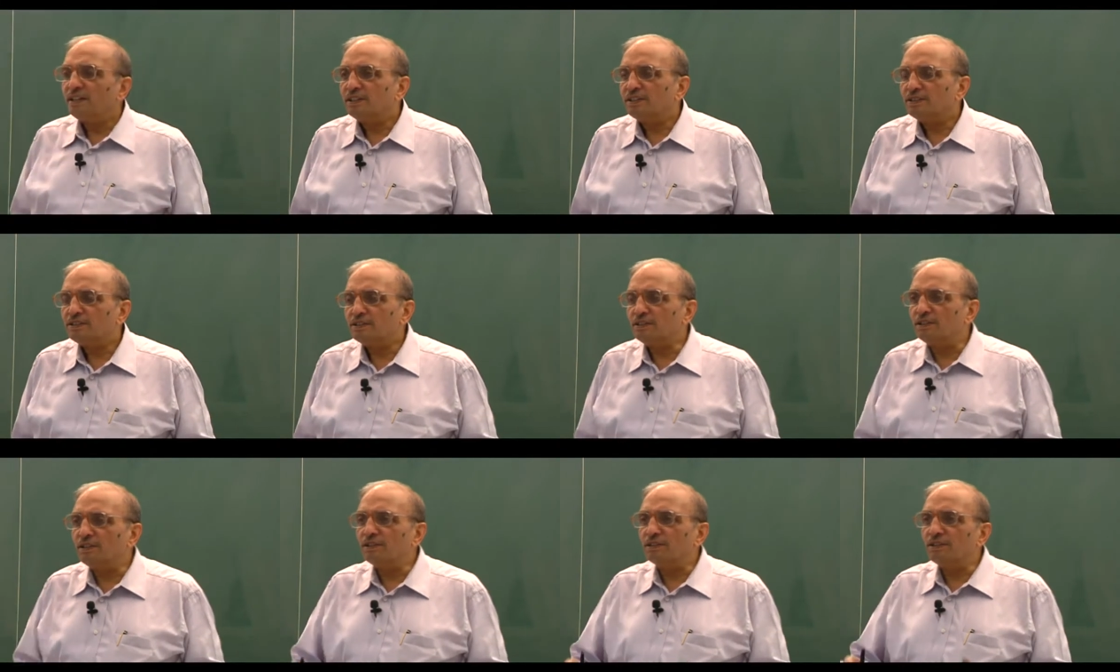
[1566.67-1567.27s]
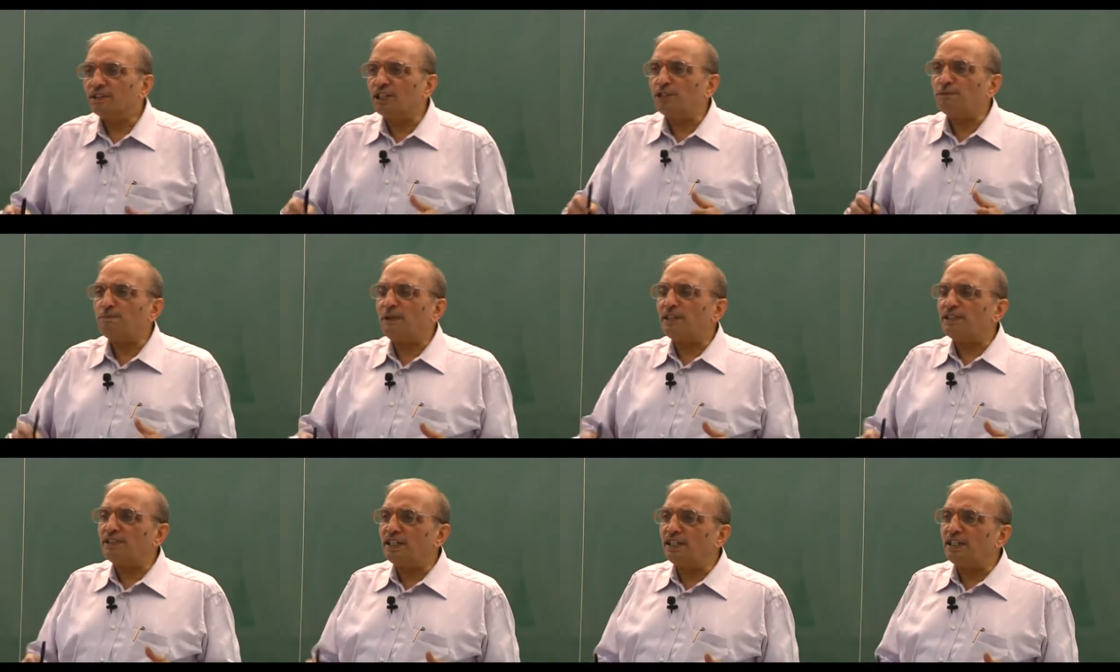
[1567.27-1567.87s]
So, this
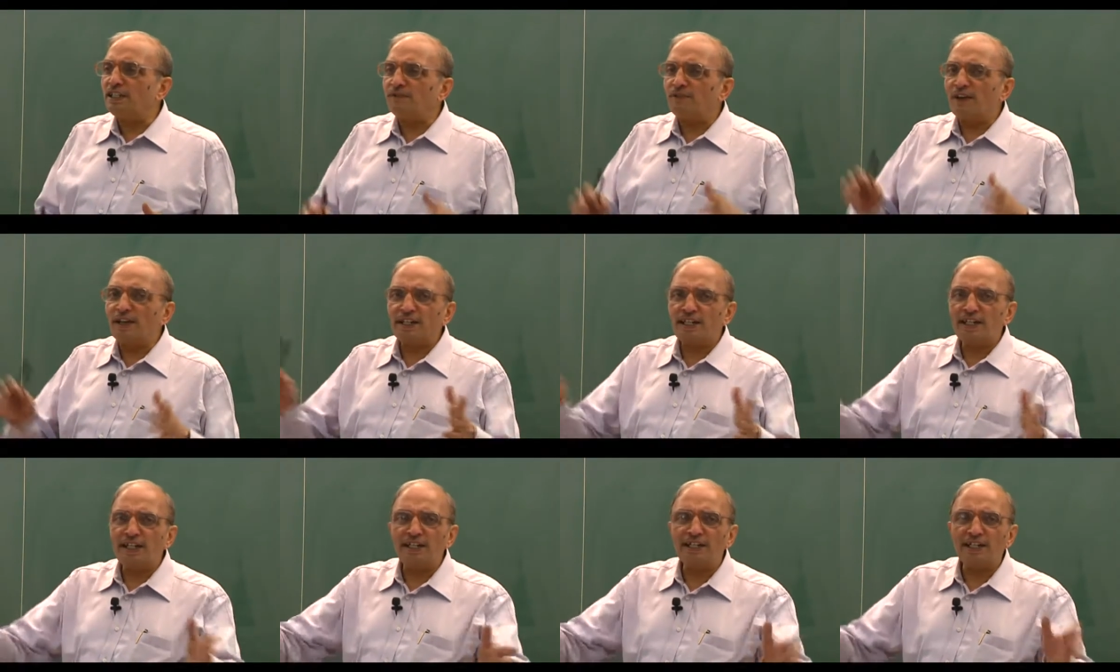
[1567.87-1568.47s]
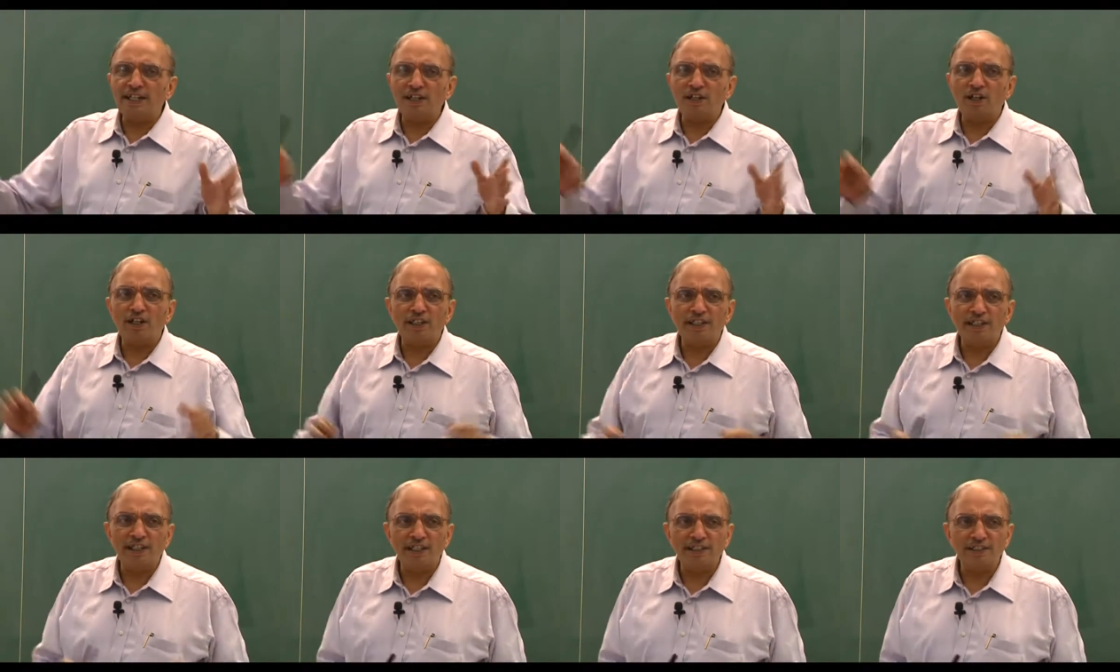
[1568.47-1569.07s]
person is working in an
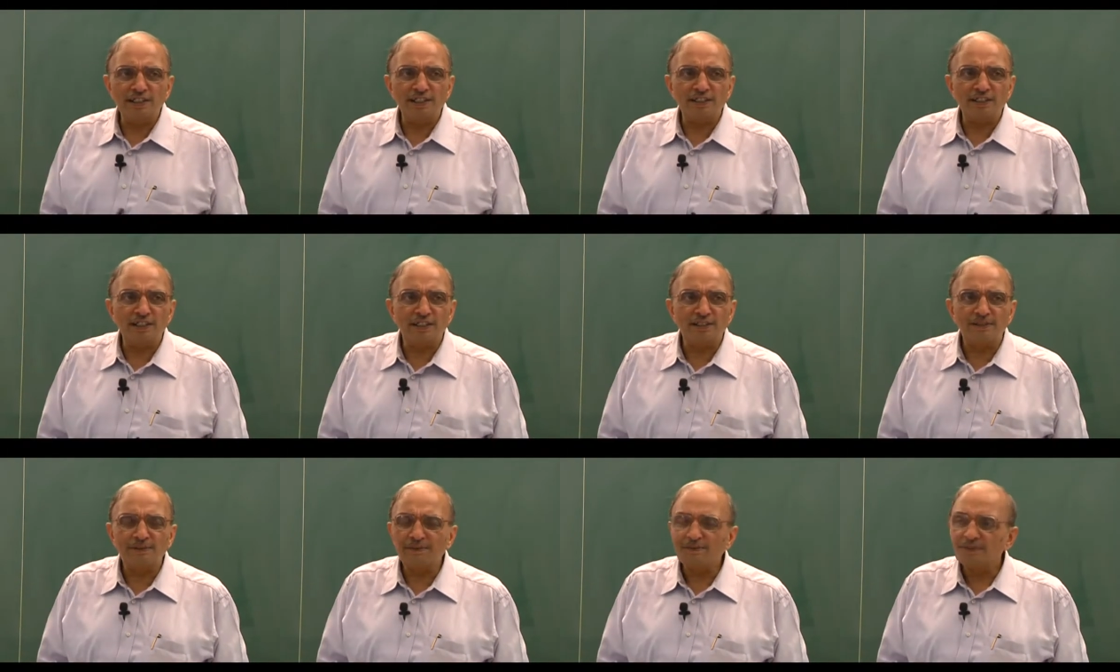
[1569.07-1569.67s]
organization,